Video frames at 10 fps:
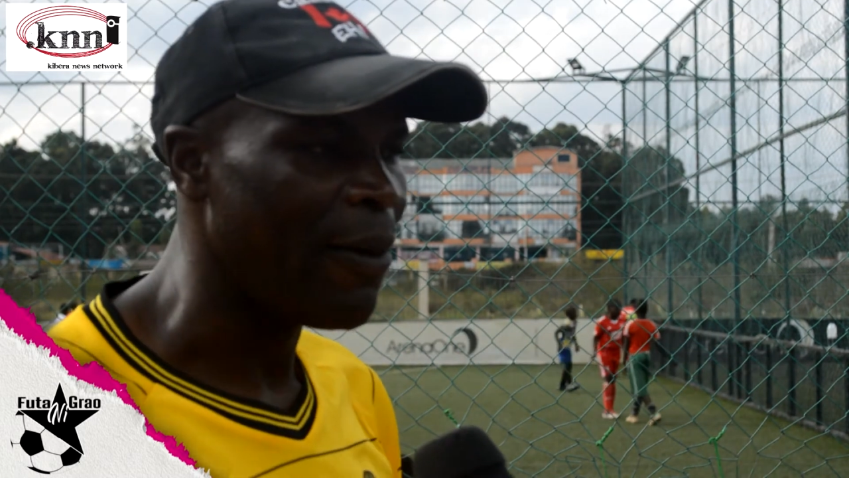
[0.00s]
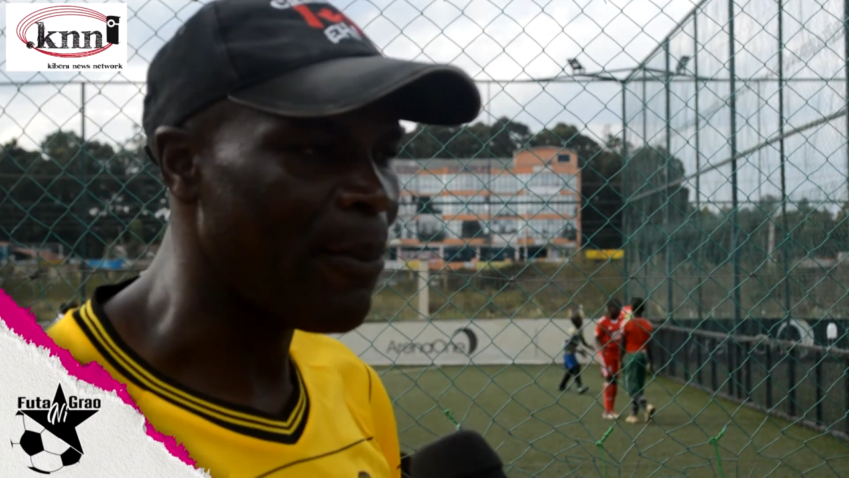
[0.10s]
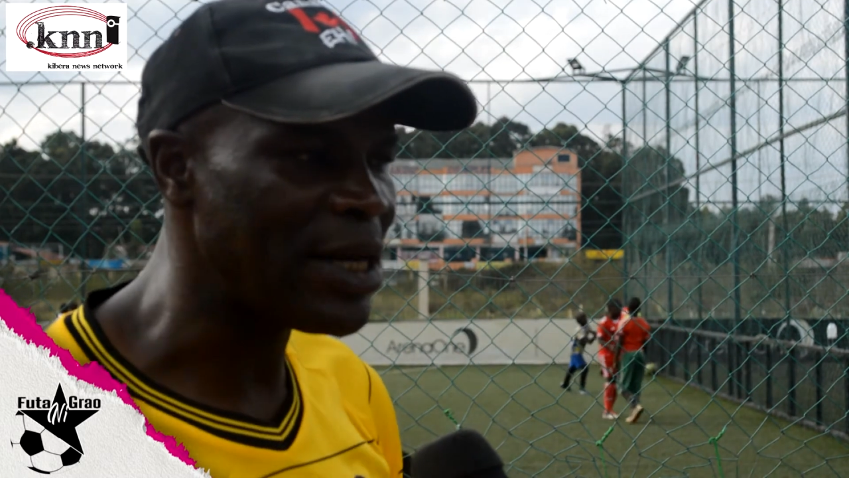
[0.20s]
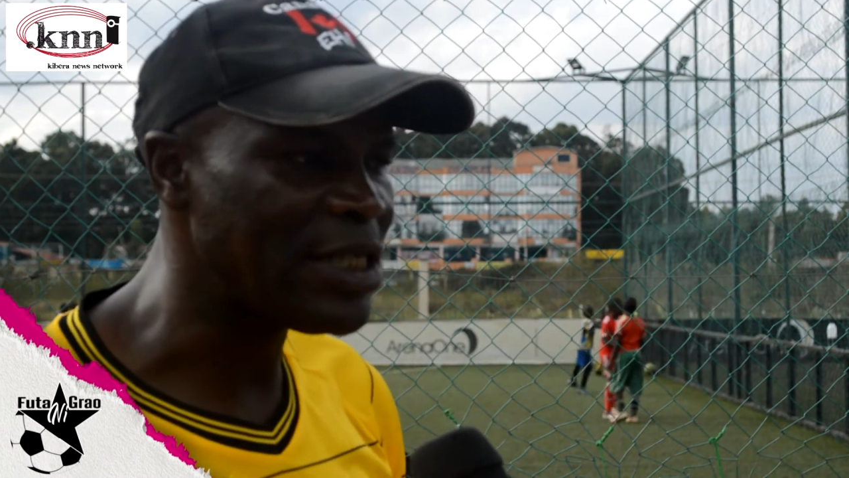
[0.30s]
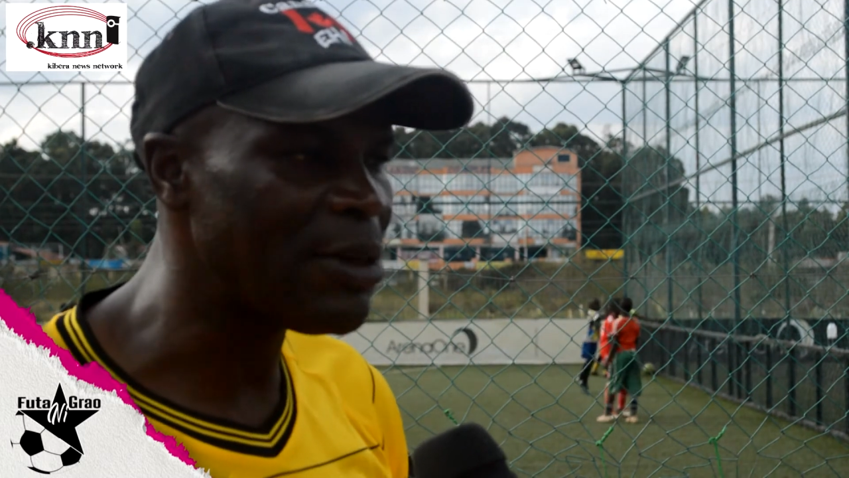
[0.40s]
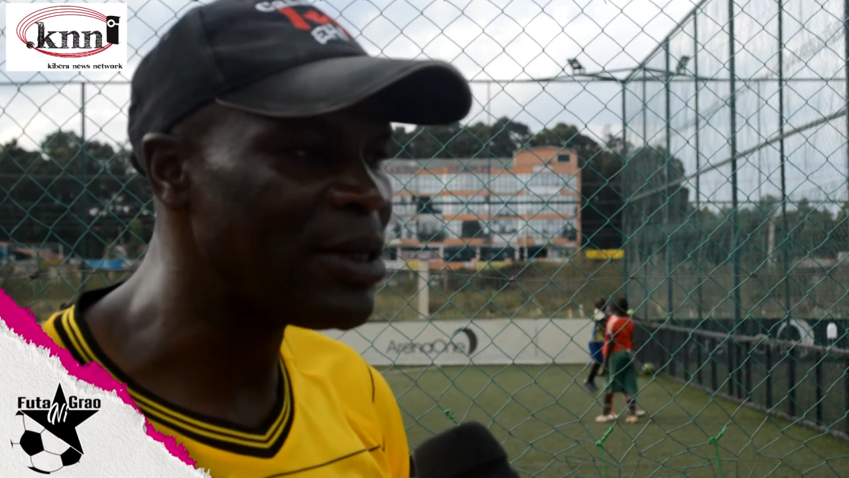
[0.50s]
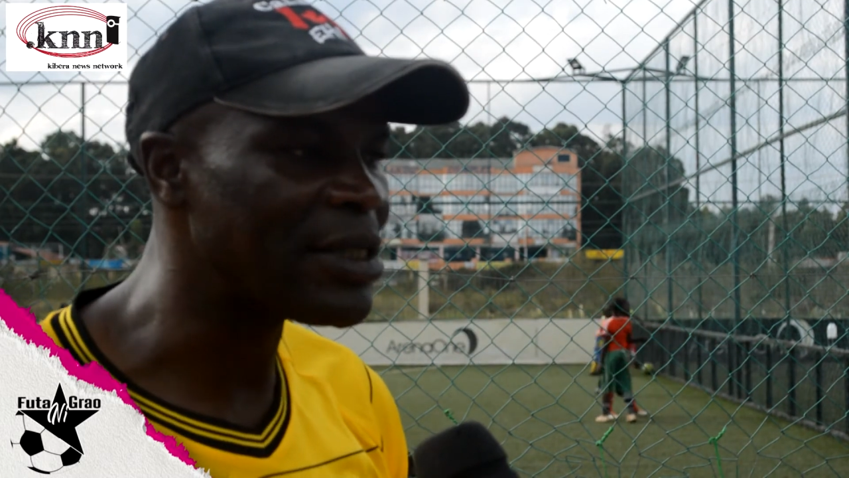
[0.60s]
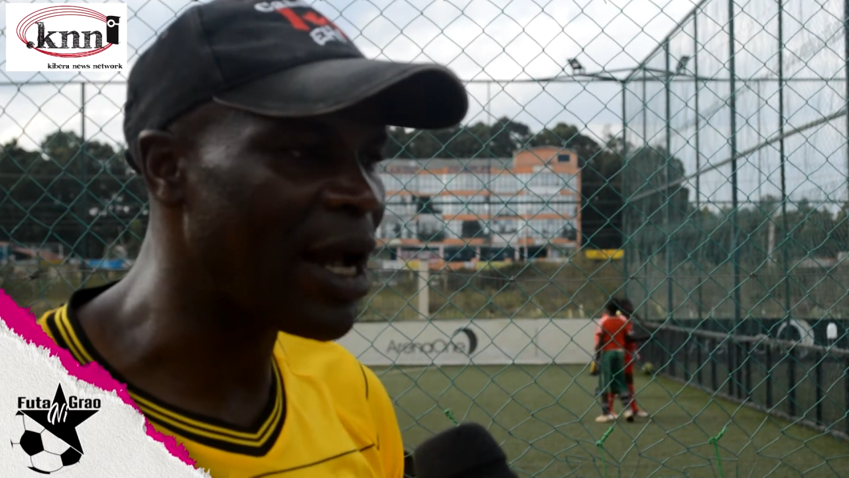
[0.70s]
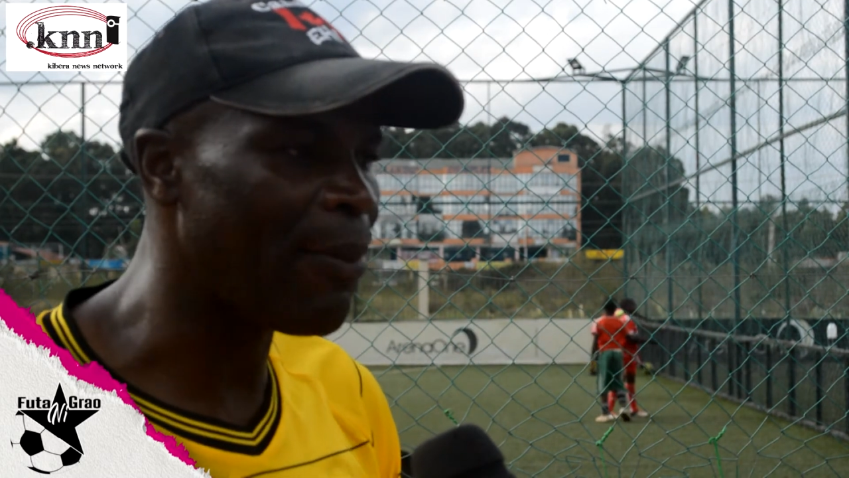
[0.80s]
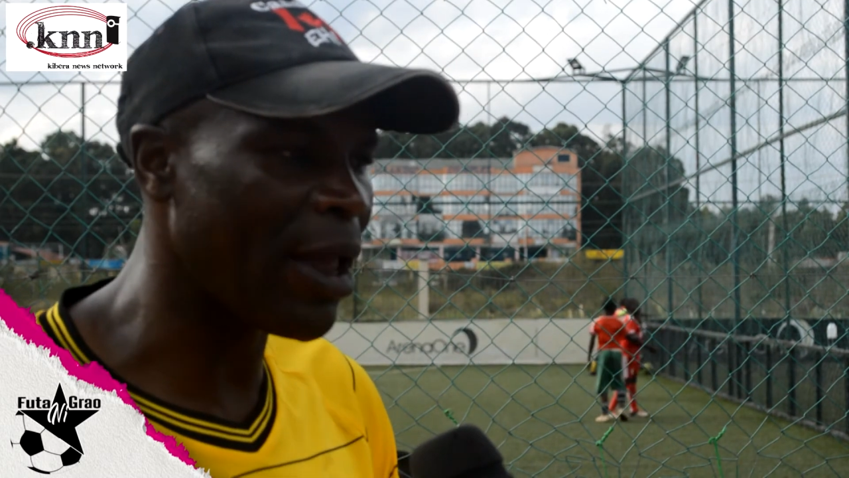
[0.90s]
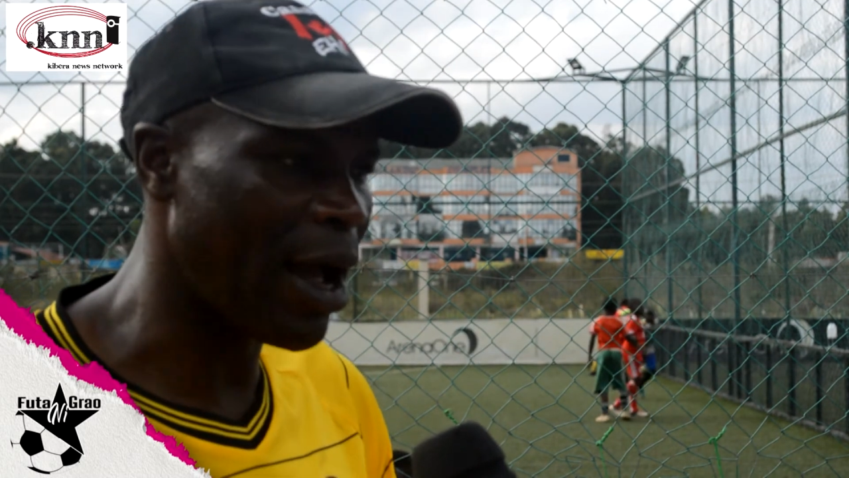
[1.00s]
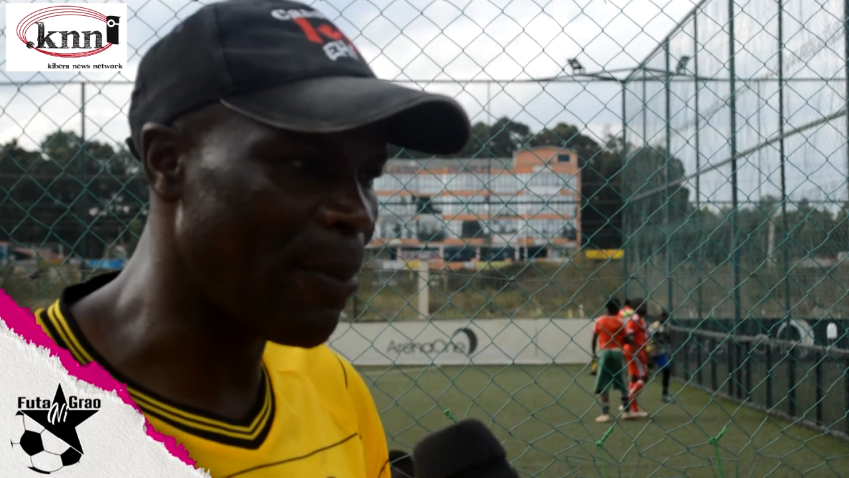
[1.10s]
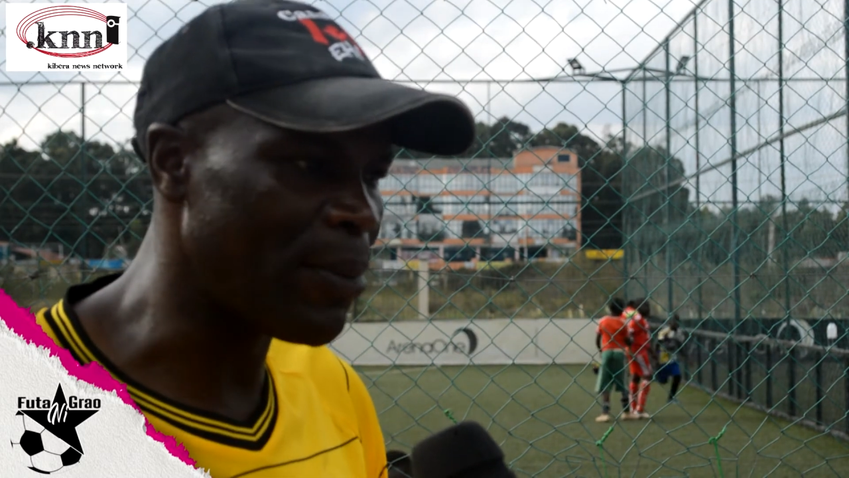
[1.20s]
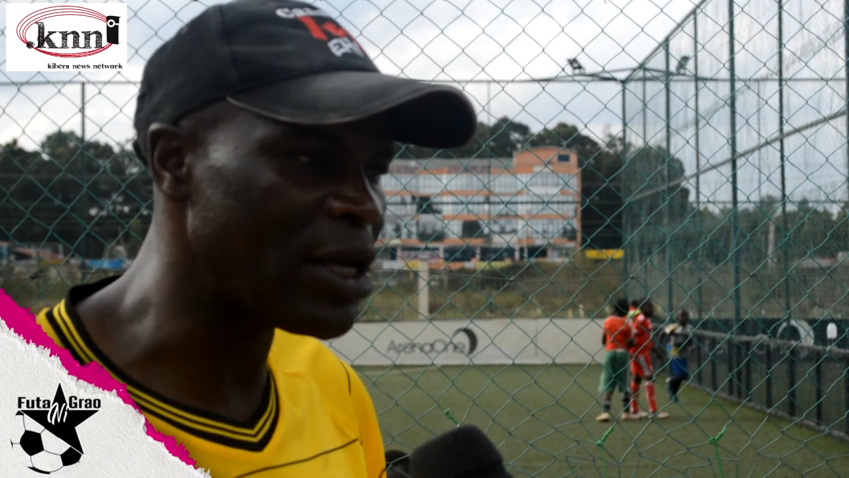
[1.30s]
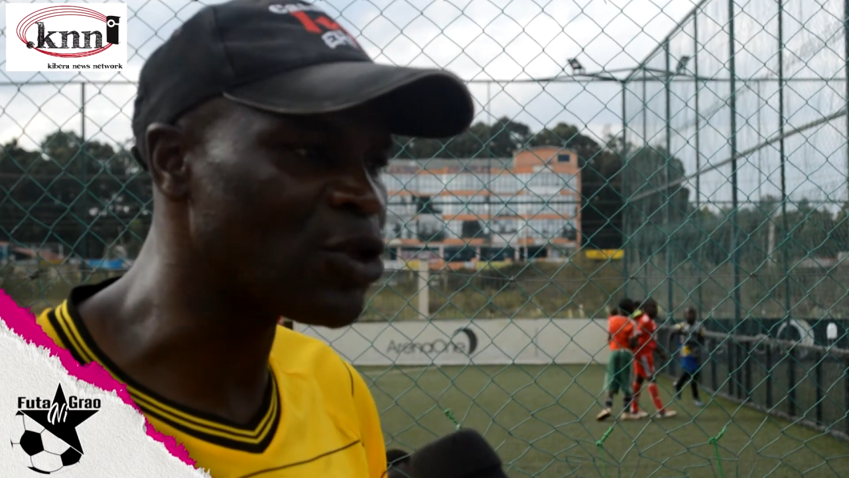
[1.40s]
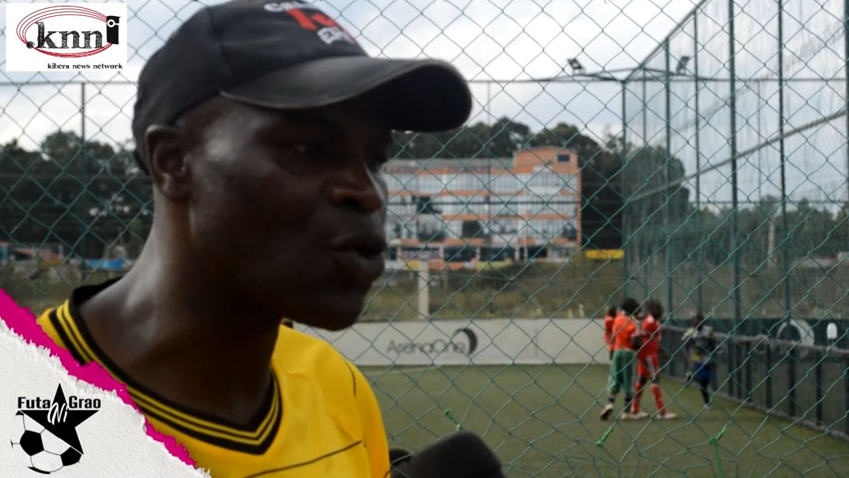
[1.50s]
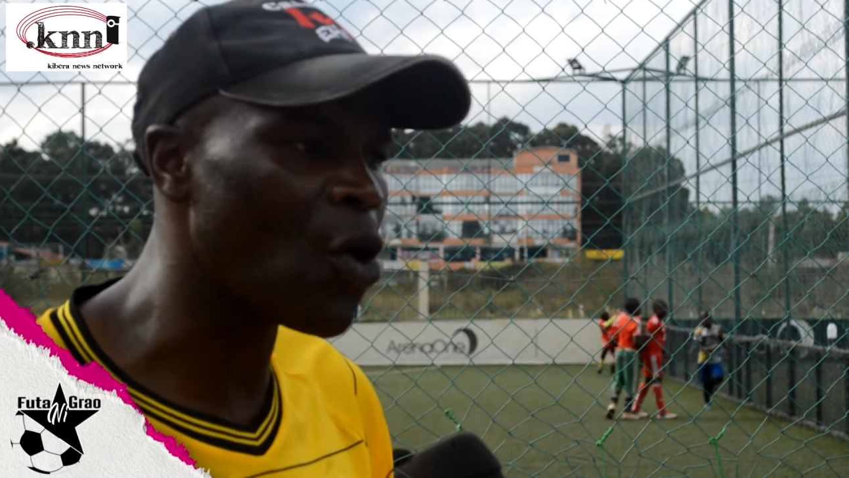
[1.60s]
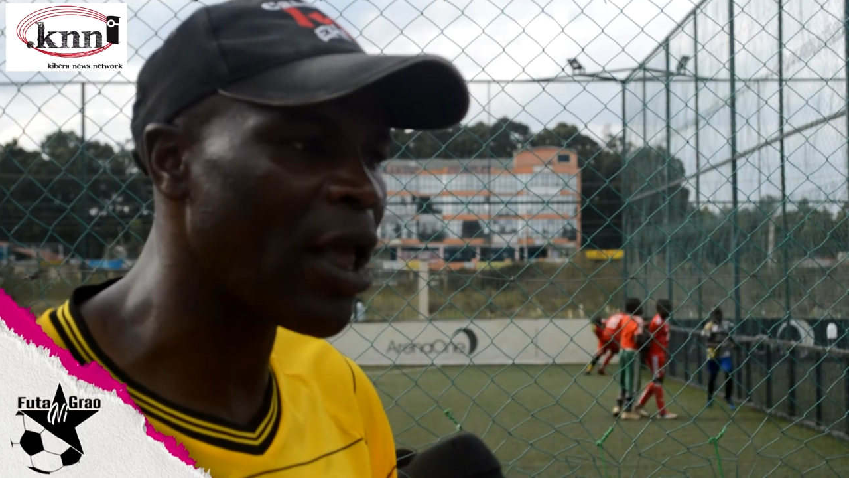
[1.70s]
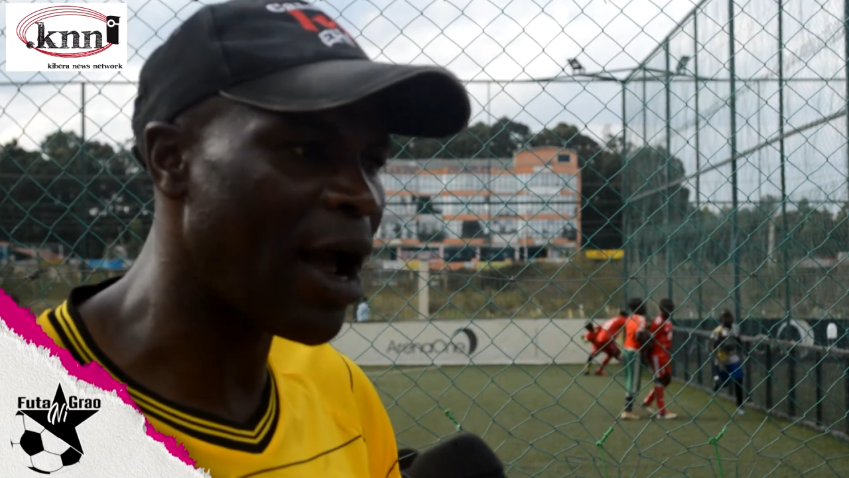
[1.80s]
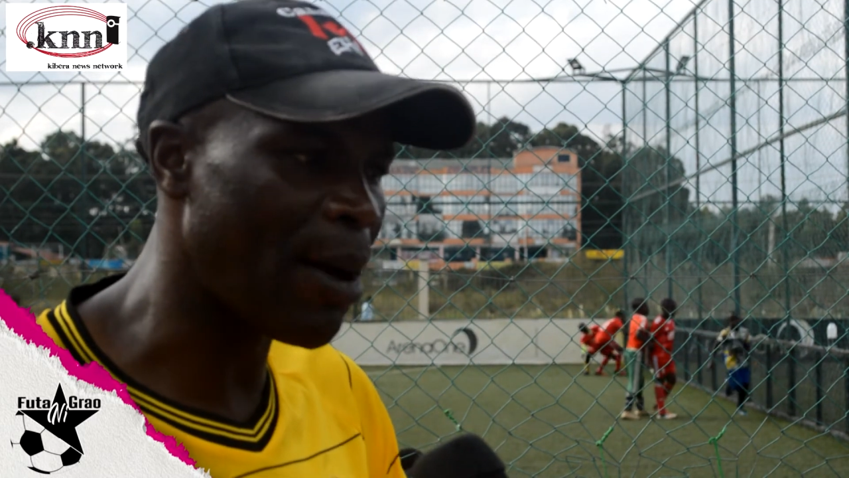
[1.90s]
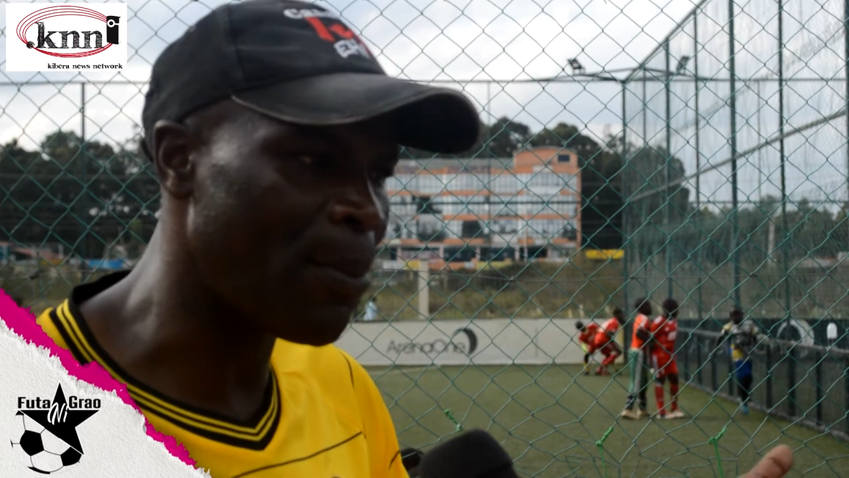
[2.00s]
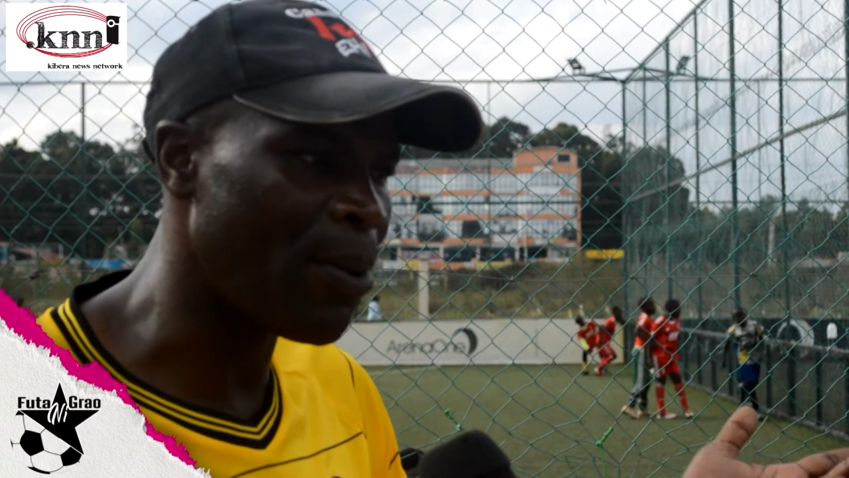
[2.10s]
my team is coming up, is growing up.